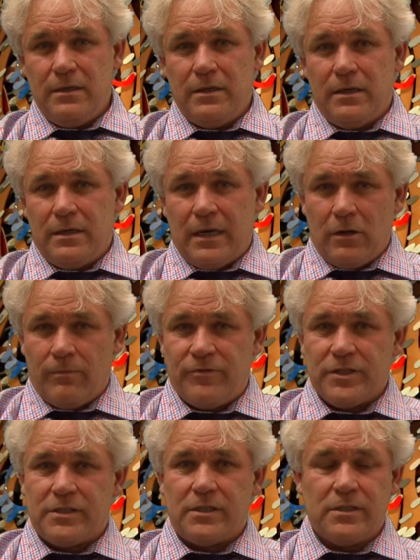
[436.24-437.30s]
A, uh, an
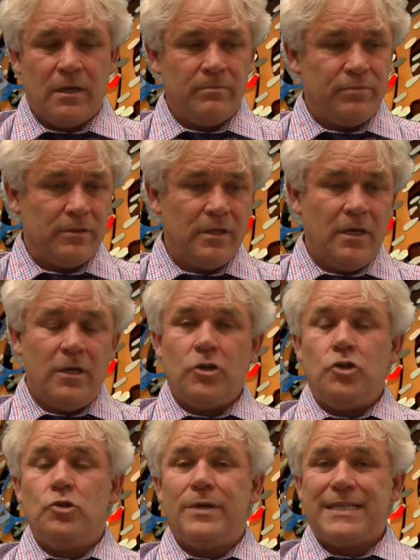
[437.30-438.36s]
obvious example
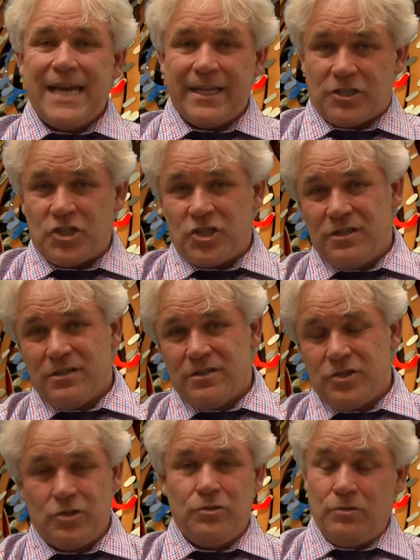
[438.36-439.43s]
you attach
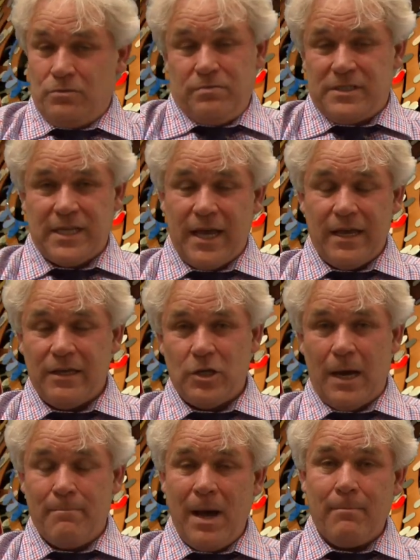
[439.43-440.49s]
to, say,
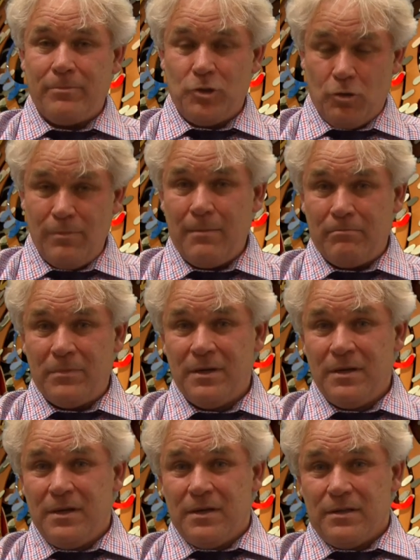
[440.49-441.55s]
a mum, your mum.
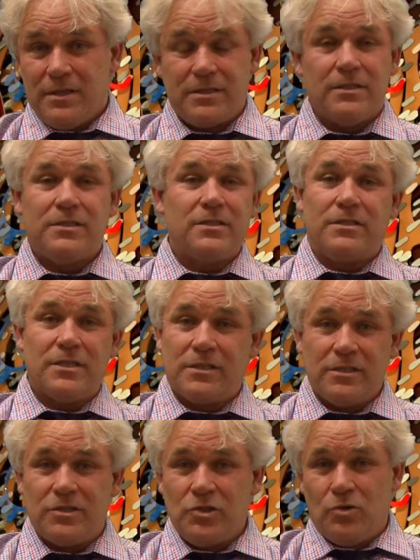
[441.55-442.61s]
This is, this
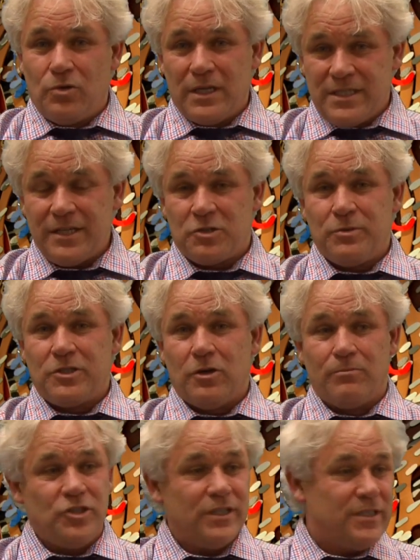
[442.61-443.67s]
is your attachment
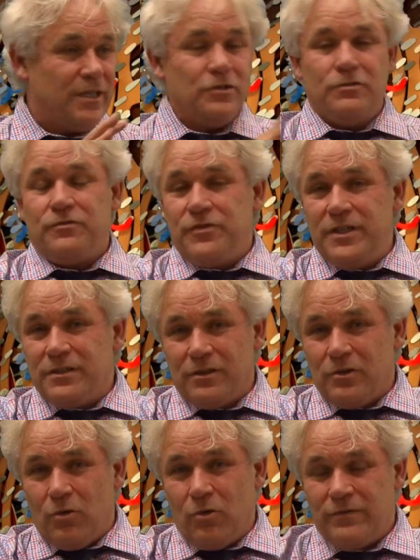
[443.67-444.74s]
object, and you feel
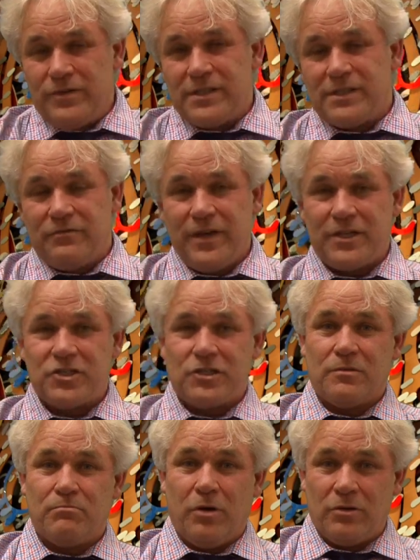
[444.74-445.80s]
all of this
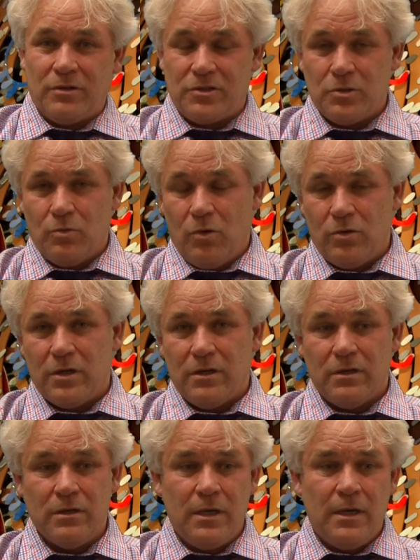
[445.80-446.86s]
affectionate bond toward her.